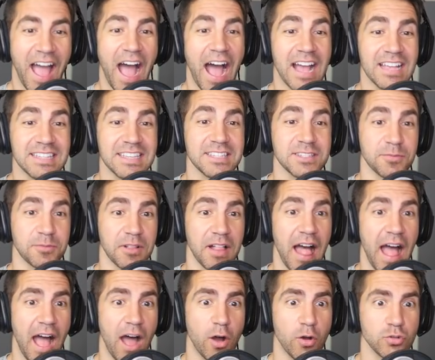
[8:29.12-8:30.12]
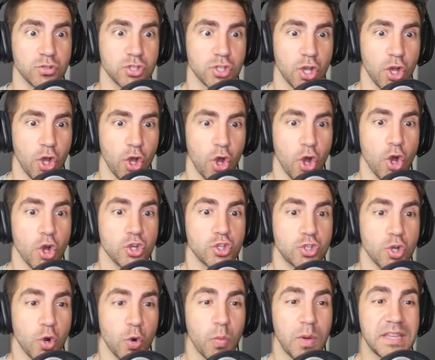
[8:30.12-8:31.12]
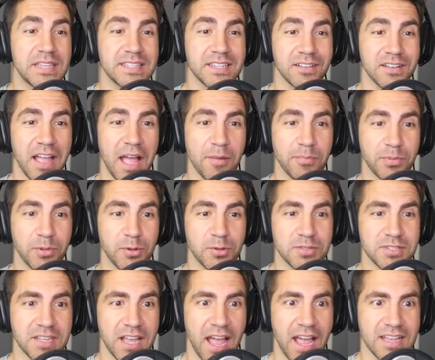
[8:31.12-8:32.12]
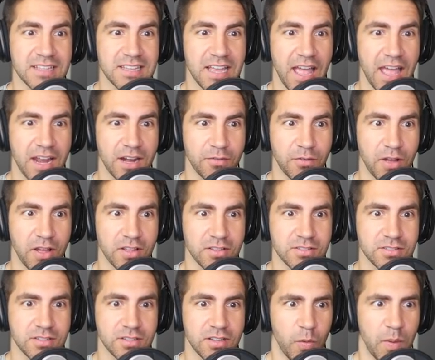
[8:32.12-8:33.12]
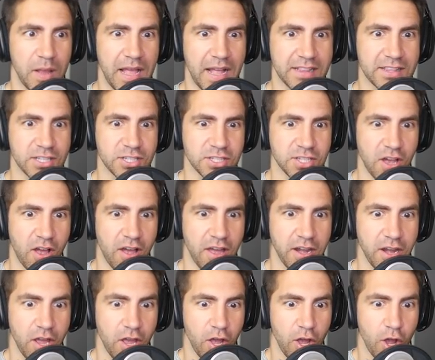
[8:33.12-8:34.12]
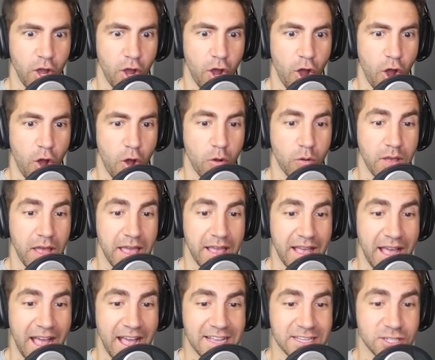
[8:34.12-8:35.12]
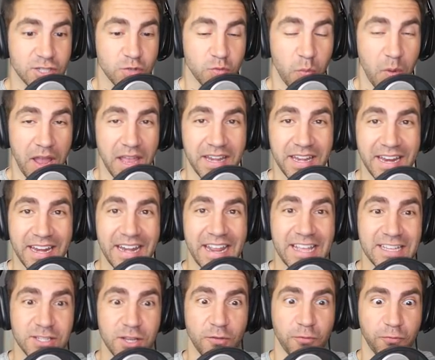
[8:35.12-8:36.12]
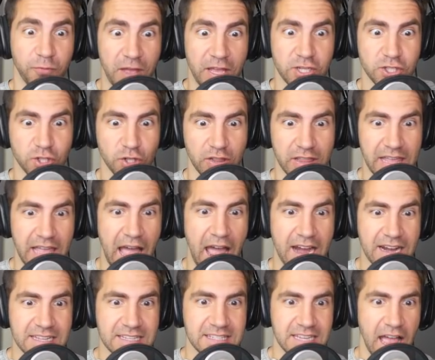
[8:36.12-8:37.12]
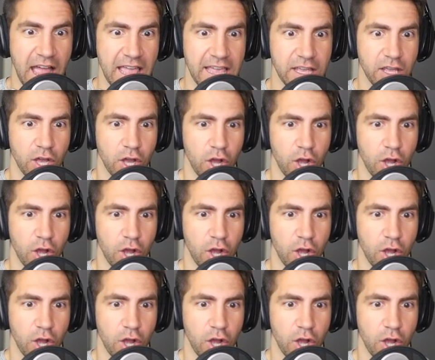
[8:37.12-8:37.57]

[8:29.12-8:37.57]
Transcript: I see some clouds. Dude, we still got blue skies ahead of us. We got the sun. Okay, guys, Swindon is officially out of sight.